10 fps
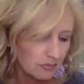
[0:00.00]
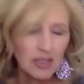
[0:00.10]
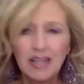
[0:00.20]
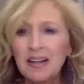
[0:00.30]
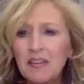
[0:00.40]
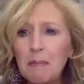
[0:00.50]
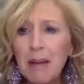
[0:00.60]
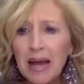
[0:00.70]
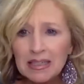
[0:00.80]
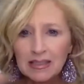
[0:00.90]
and in the
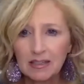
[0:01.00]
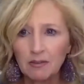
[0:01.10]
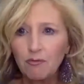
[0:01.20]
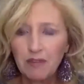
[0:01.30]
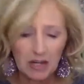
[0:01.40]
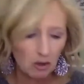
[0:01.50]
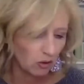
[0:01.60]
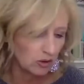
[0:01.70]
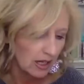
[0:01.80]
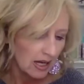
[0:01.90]
medicine
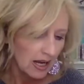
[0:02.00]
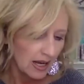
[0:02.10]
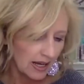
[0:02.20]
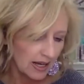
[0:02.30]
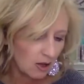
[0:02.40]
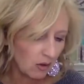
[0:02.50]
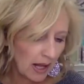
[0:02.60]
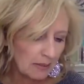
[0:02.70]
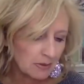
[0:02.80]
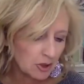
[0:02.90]
field. It
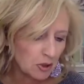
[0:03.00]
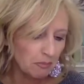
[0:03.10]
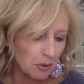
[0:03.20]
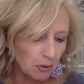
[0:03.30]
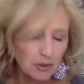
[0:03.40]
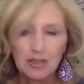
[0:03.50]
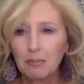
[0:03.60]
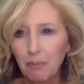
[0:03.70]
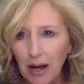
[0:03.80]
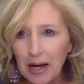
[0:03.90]
claims to boost
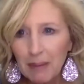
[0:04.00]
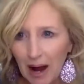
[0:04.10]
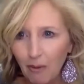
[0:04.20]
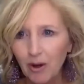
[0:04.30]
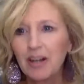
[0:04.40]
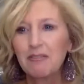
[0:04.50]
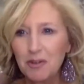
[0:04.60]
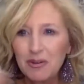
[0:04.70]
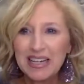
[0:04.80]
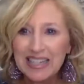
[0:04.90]
brain power if
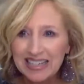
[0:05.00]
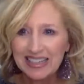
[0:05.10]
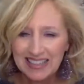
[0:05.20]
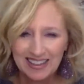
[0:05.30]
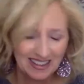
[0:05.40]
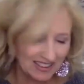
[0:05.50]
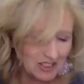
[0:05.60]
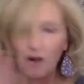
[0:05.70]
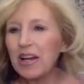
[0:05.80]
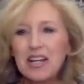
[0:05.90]
you eat it.
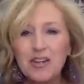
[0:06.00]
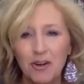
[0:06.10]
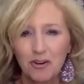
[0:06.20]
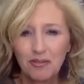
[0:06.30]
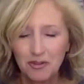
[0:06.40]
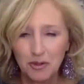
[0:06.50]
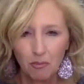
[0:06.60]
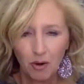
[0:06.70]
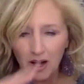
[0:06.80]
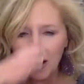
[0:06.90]
Don't eat your
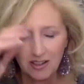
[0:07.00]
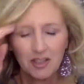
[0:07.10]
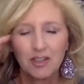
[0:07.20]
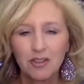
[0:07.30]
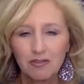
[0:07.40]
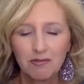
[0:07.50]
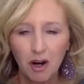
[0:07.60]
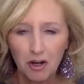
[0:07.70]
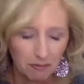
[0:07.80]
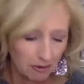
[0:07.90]

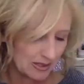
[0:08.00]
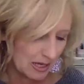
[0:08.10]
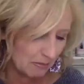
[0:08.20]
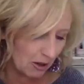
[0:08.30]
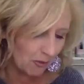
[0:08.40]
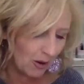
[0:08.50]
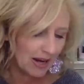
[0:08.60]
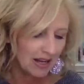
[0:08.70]
volume from set, by the way.